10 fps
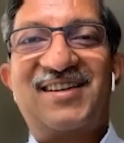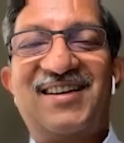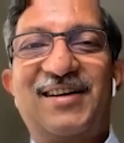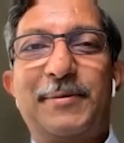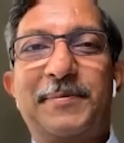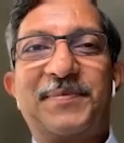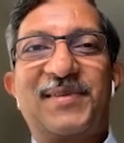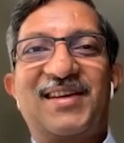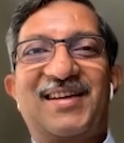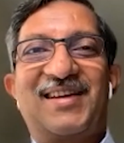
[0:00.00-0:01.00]

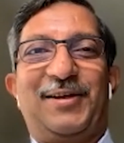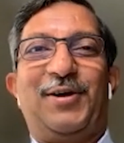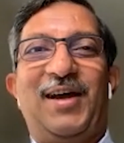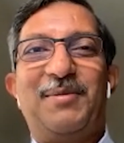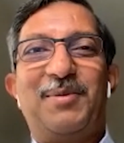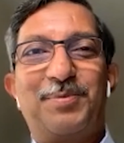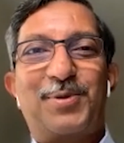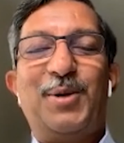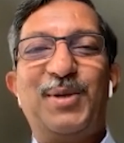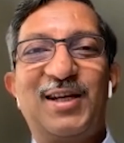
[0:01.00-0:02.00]
I'm
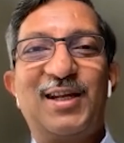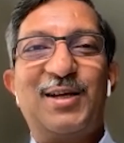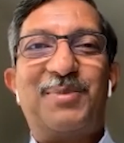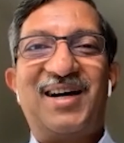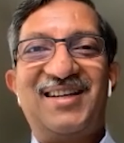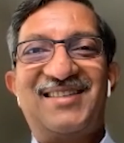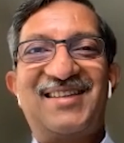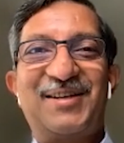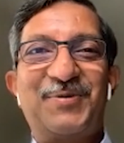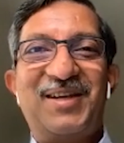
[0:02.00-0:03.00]
probably a little biased
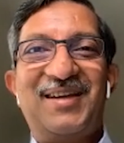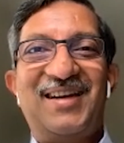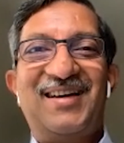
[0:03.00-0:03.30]
that way,